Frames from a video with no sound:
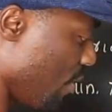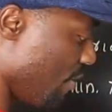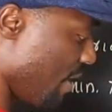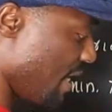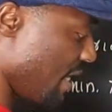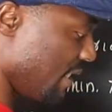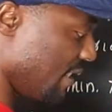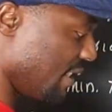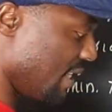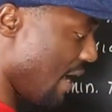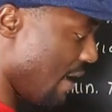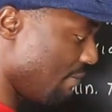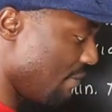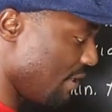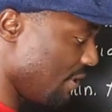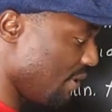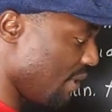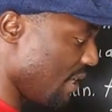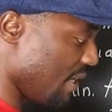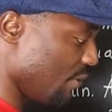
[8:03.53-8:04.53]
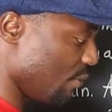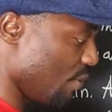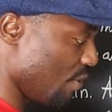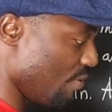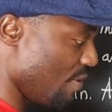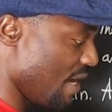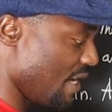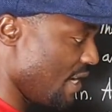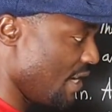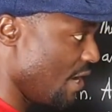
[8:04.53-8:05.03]
already established this. We
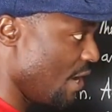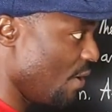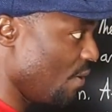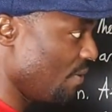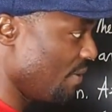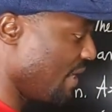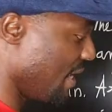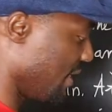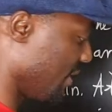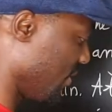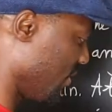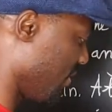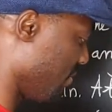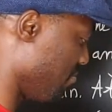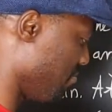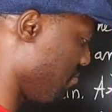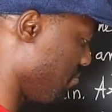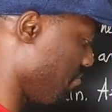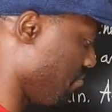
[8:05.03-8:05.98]
already know this.